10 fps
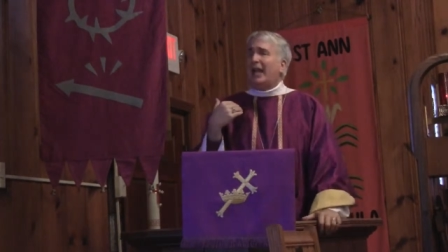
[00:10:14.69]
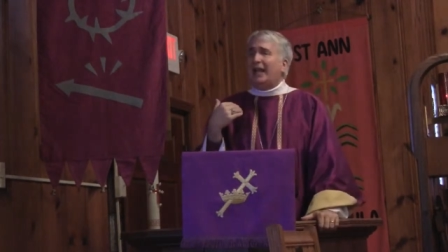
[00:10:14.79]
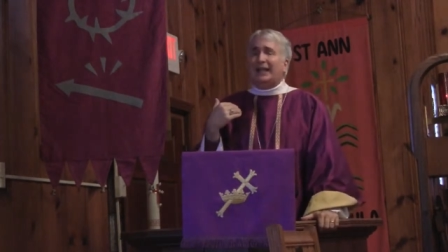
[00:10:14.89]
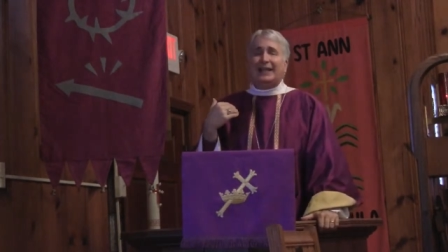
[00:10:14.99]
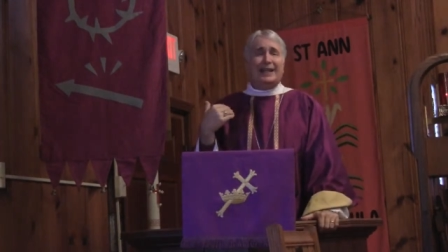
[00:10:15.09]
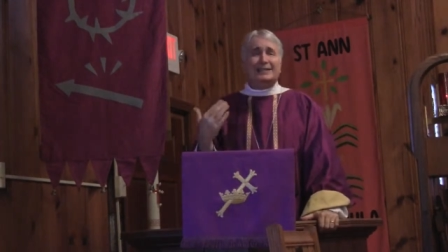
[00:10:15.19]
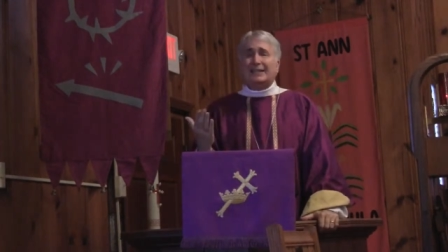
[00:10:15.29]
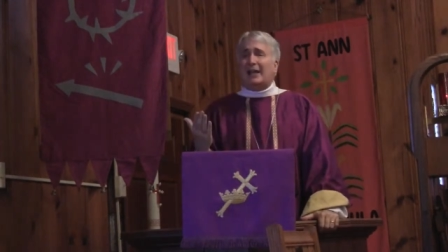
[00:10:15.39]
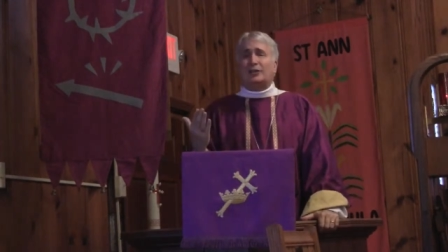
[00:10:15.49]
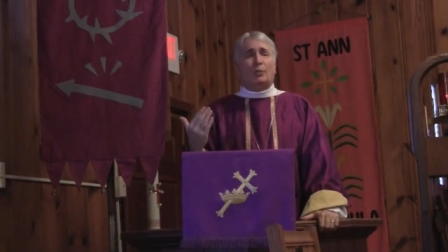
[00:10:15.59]
And it gets
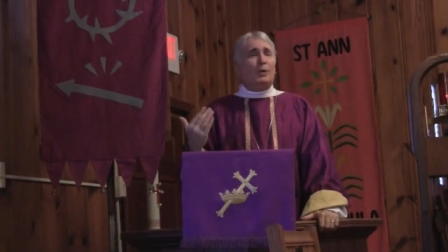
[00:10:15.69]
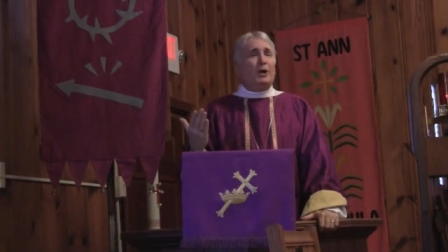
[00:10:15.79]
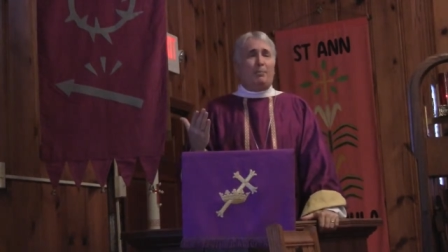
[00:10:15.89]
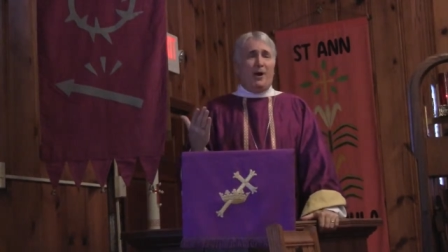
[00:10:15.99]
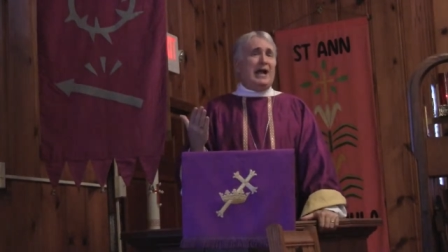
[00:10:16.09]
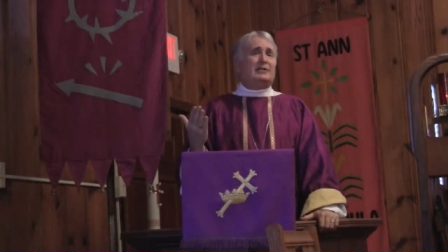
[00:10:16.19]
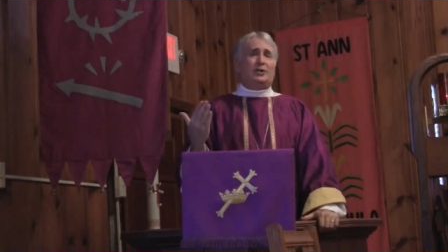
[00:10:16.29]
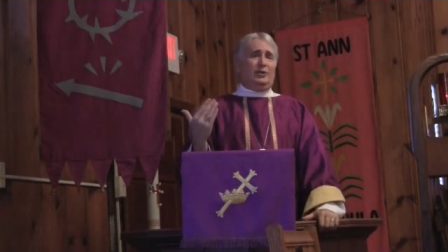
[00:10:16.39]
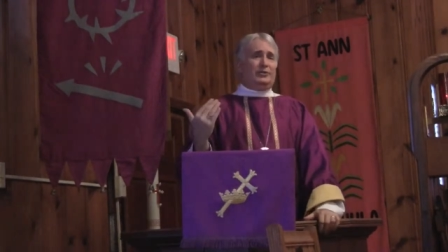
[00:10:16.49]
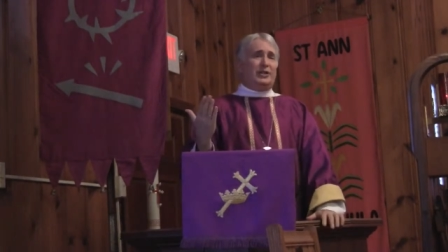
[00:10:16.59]
down to real
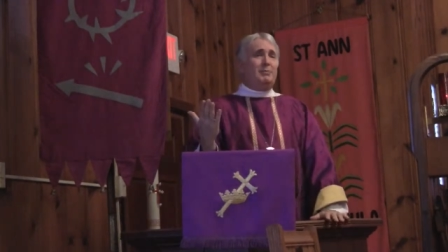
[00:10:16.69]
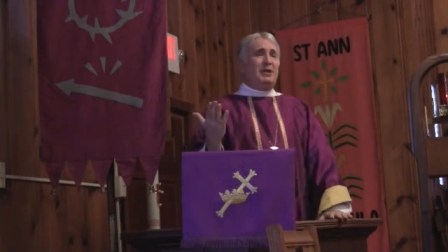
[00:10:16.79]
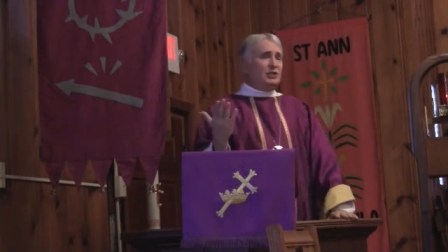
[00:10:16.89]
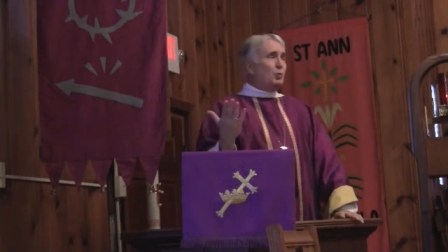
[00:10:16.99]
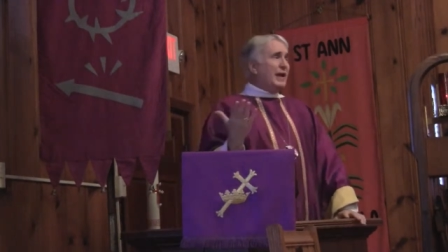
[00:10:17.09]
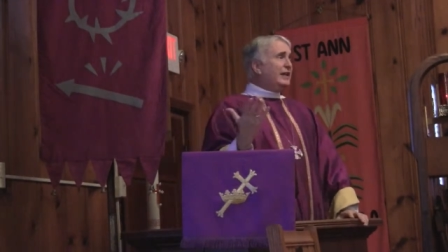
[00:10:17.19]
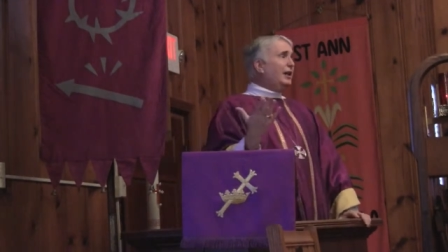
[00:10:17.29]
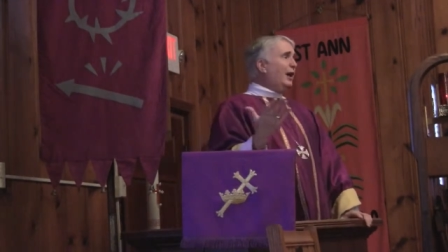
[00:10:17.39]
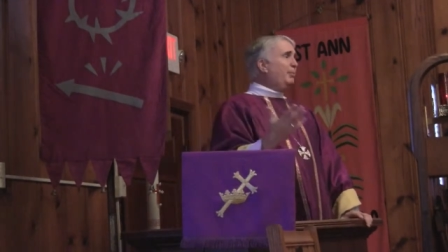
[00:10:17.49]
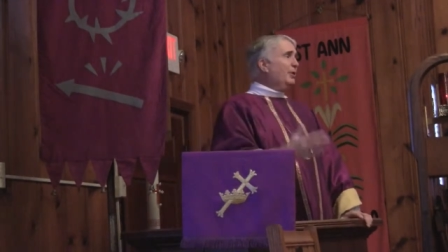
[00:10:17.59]
practicals. It means
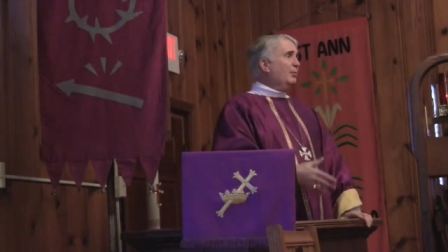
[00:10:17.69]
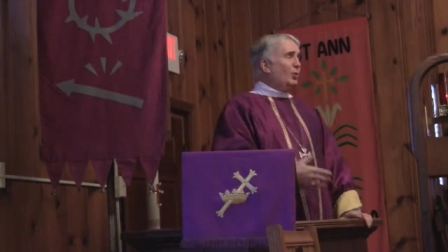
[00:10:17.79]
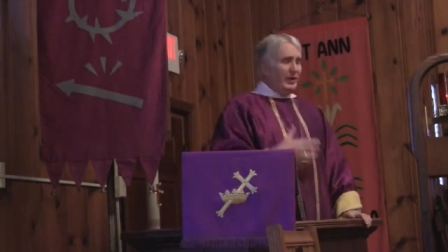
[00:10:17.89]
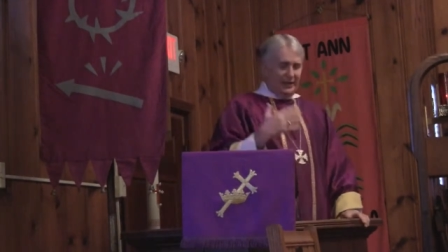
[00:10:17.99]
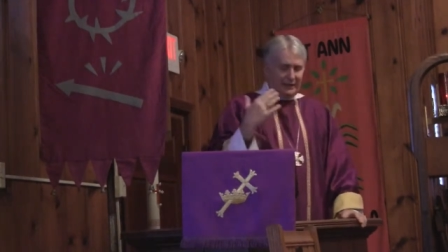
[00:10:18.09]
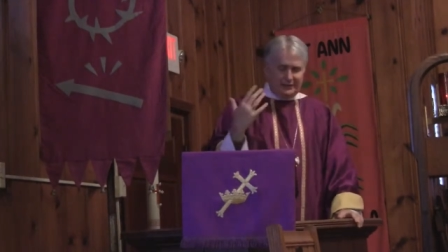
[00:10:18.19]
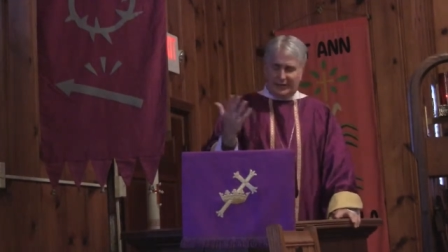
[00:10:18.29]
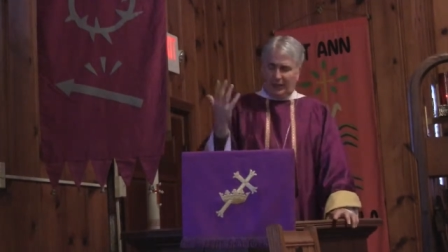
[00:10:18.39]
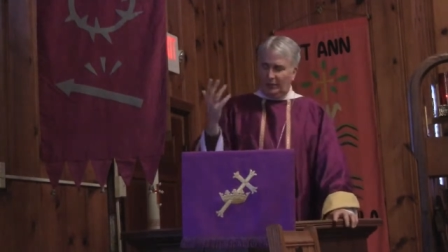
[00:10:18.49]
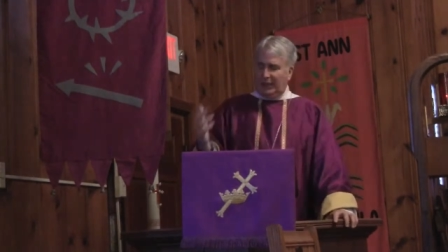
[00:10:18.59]
waking up in the morning and
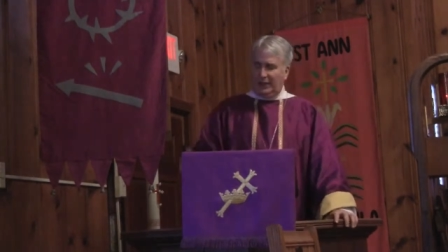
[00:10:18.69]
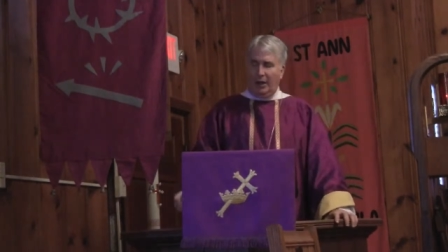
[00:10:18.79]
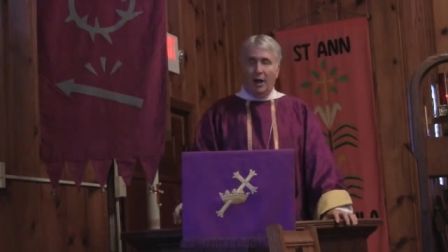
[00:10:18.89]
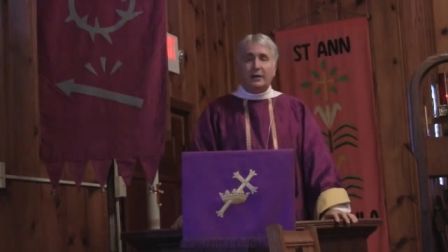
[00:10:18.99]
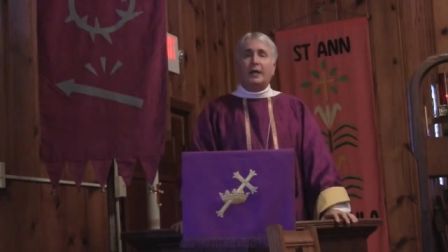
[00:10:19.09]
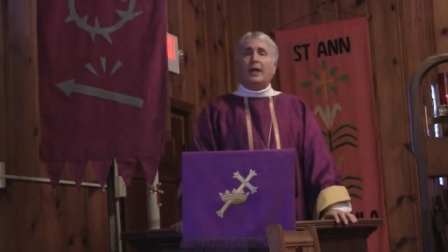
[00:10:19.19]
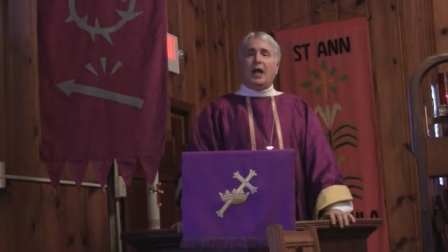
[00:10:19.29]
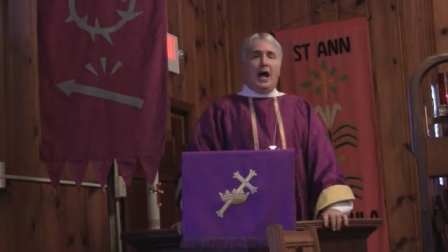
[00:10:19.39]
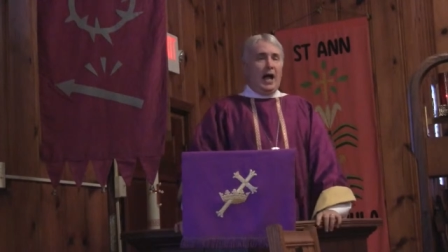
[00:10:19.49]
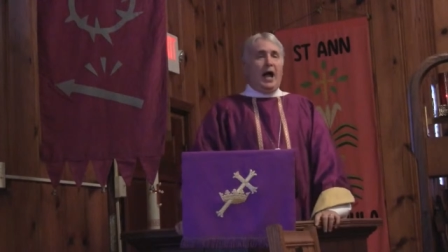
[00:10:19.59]
saying, okay, God,
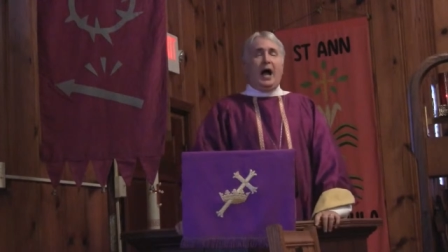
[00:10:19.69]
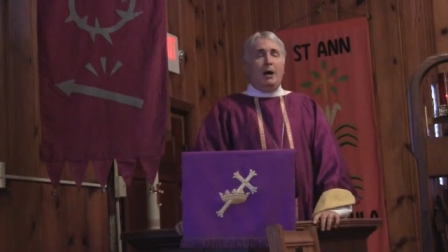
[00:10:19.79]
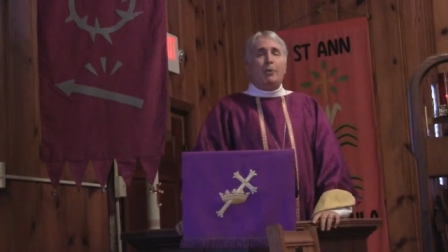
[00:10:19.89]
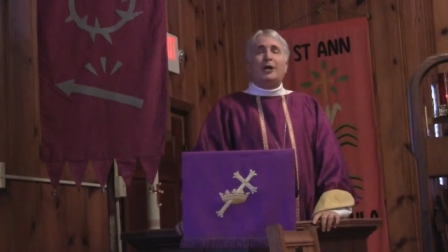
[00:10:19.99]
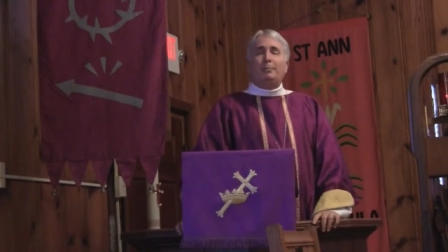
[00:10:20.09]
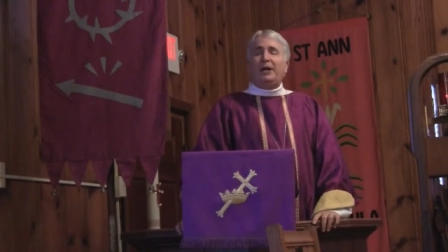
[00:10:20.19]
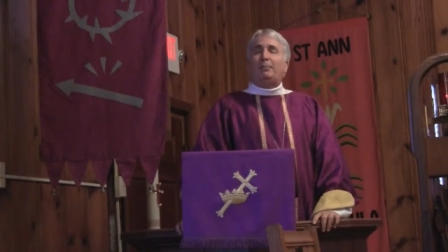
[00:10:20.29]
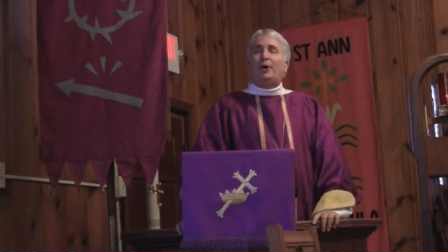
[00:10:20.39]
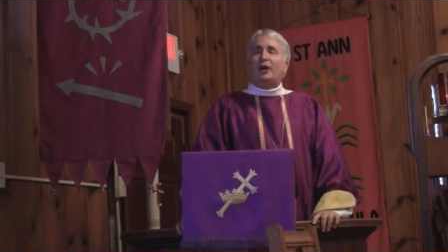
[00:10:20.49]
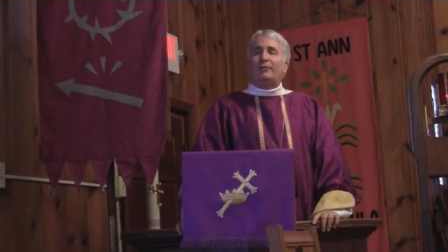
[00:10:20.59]
I want to be
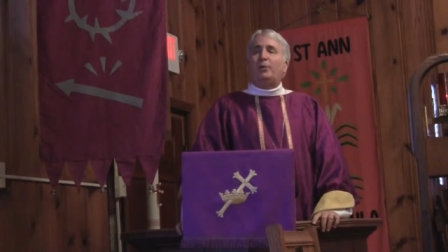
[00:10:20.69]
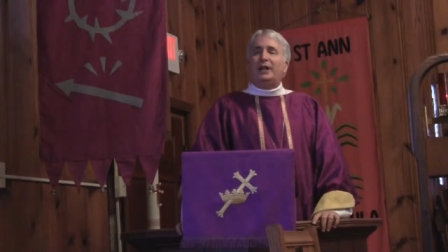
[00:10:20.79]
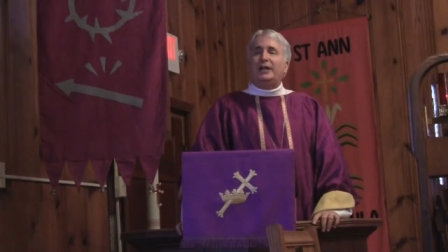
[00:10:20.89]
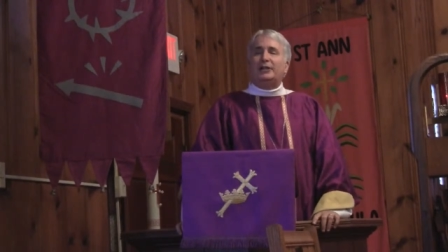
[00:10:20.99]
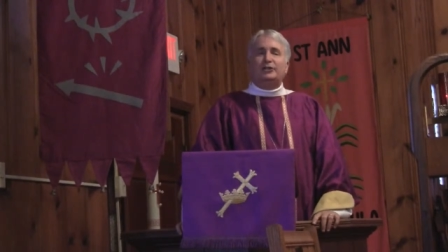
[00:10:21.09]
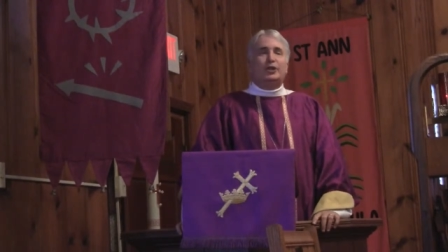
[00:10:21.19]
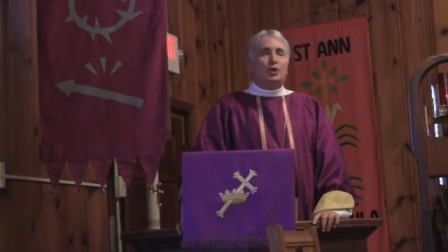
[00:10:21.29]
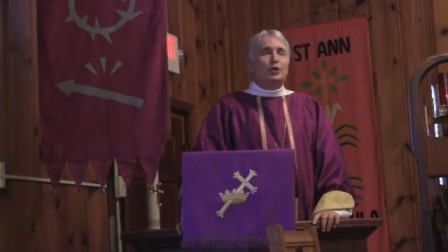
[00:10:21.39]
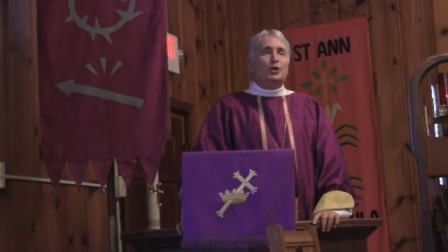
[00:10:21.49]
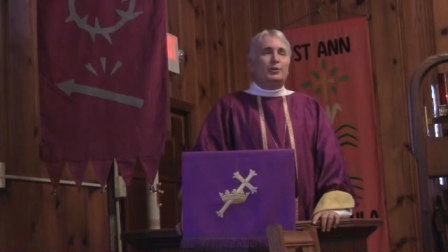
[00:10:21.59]
a part of what it is that
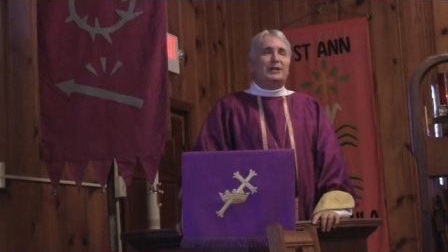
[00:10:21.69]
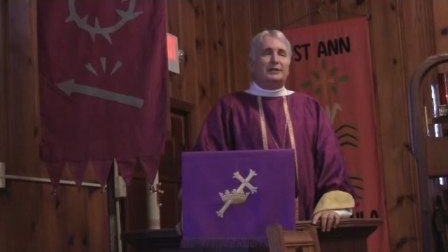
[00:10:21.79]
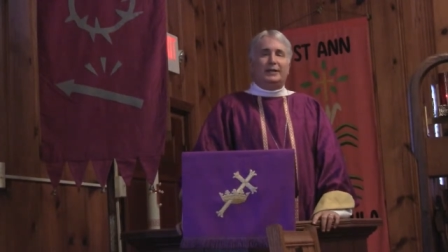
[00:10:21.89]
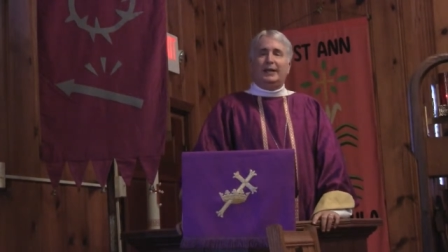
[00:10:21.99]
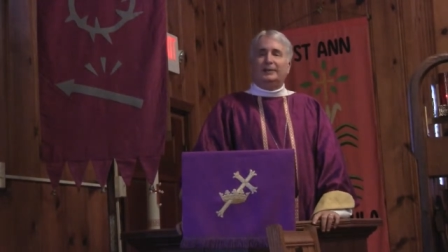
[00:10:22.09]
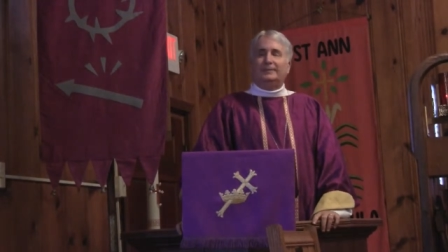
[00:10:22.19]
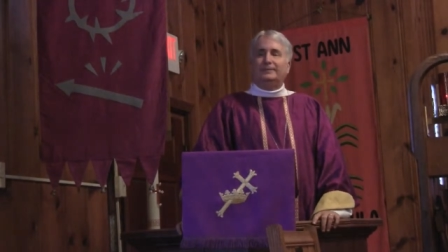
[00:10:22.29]
you're doing today.